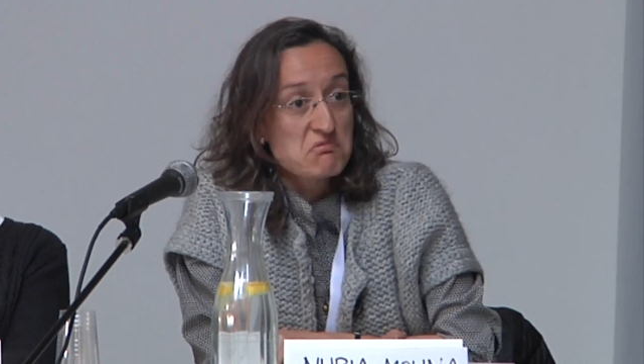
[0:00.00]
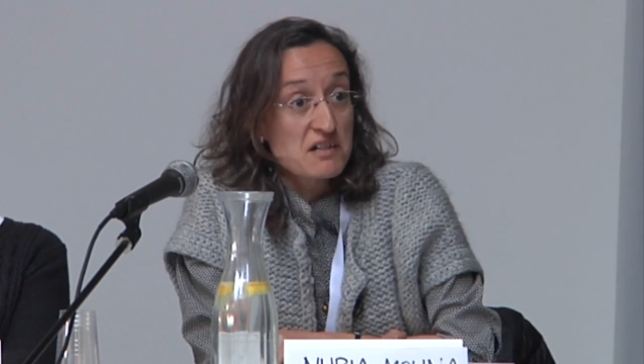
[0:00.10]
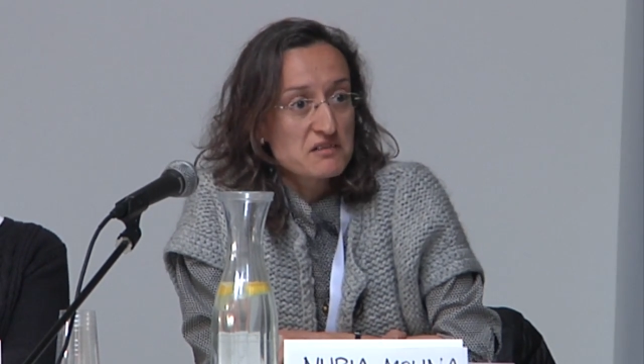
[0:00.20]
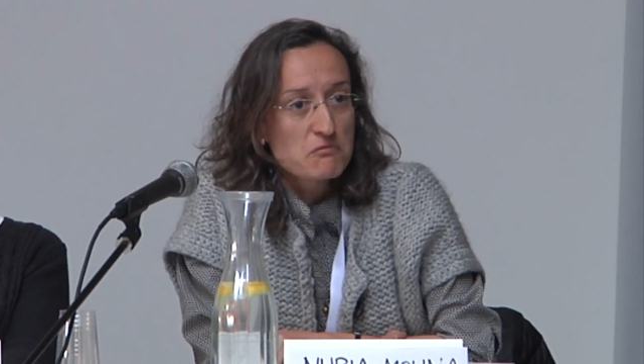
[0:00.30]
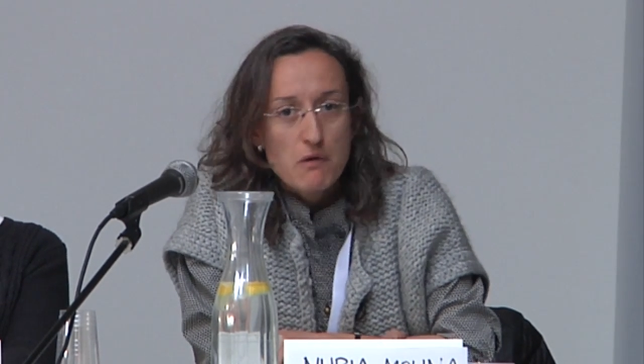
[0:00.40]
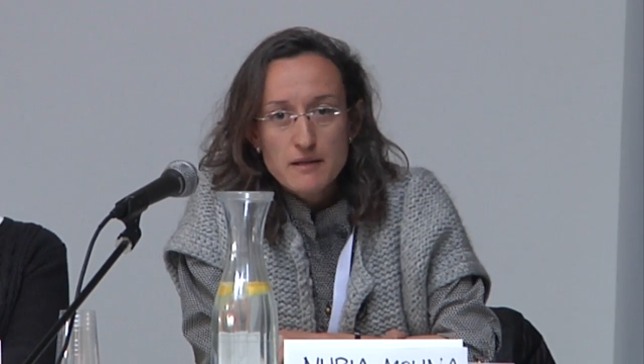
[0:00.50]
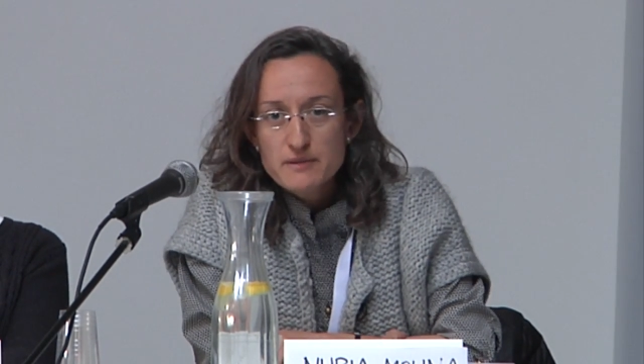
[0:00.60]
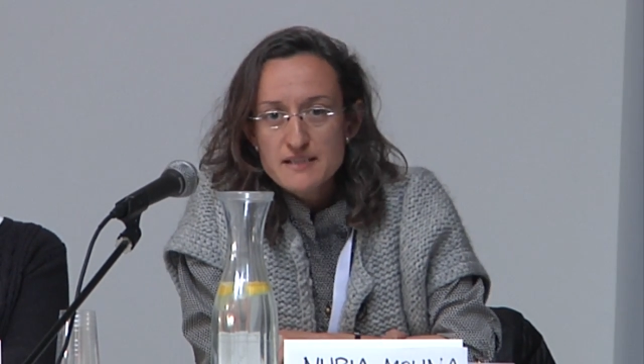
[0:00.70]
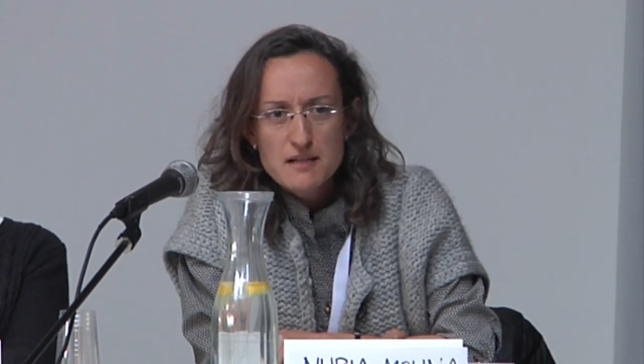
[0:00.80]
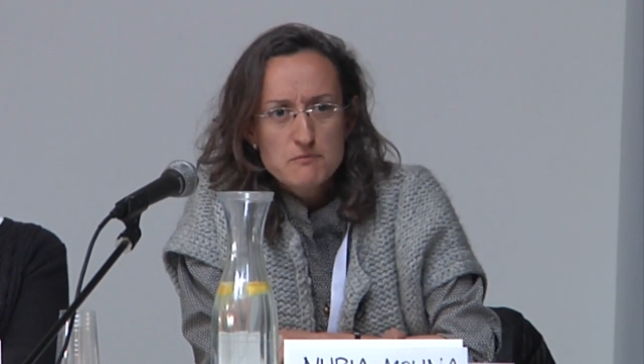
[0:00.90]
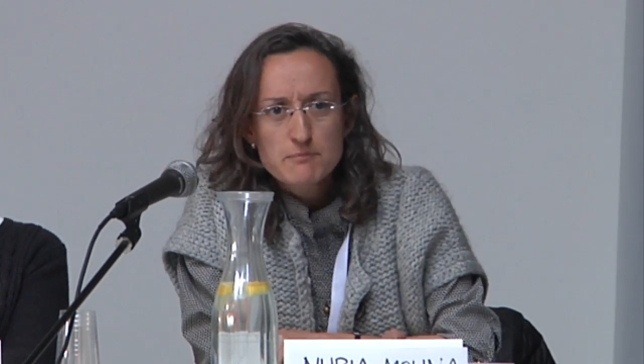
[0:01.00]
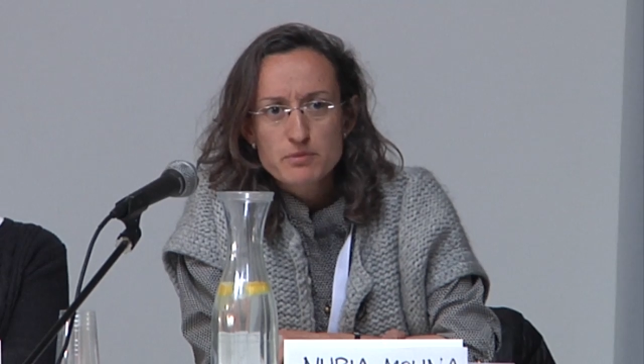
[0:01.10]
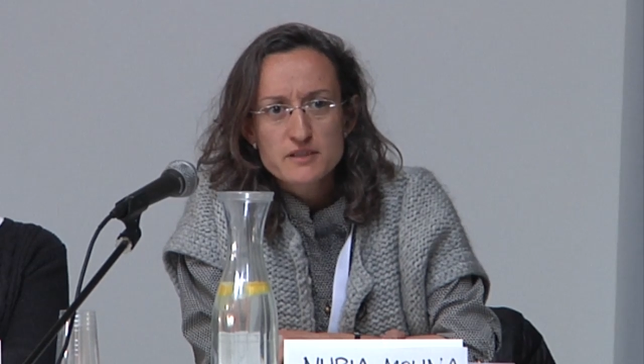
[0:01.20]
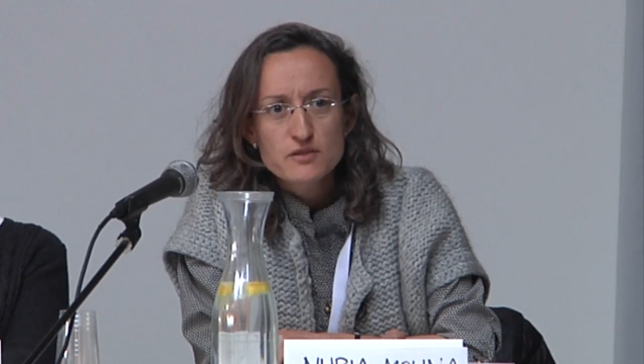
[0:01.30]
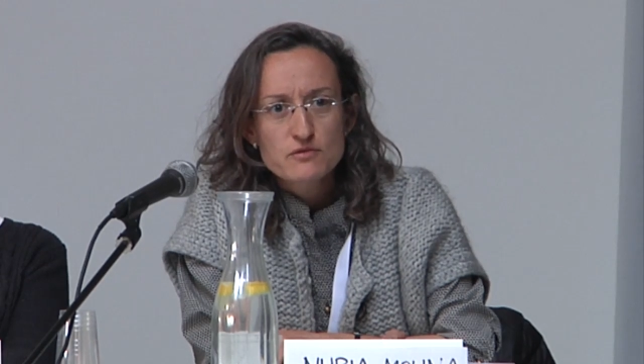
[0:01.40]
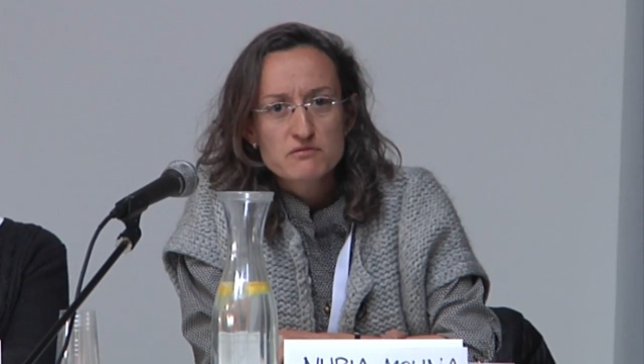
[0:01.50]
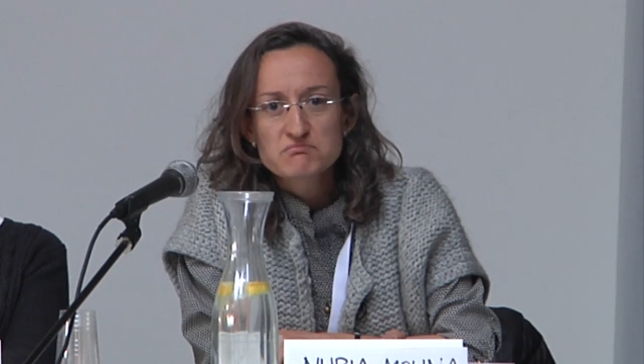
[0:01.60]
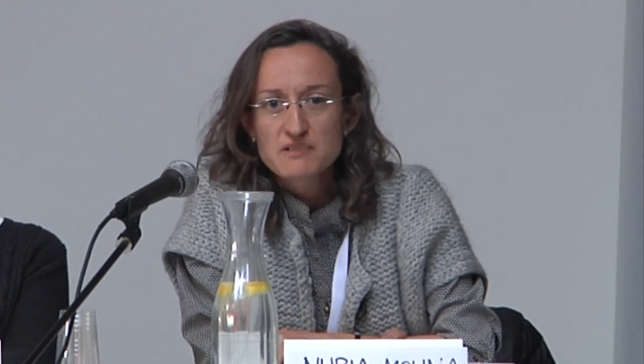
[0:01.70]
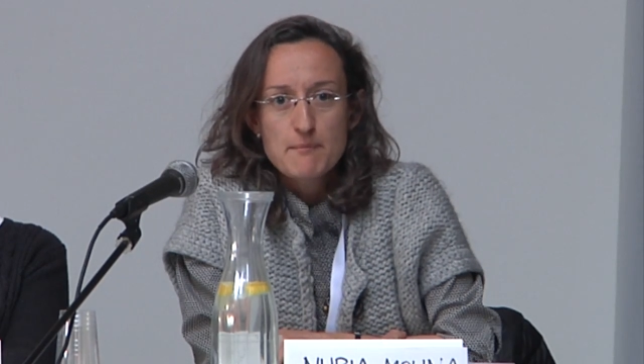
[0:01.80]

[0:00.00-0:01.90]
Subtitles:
what, 1%, 1.2%?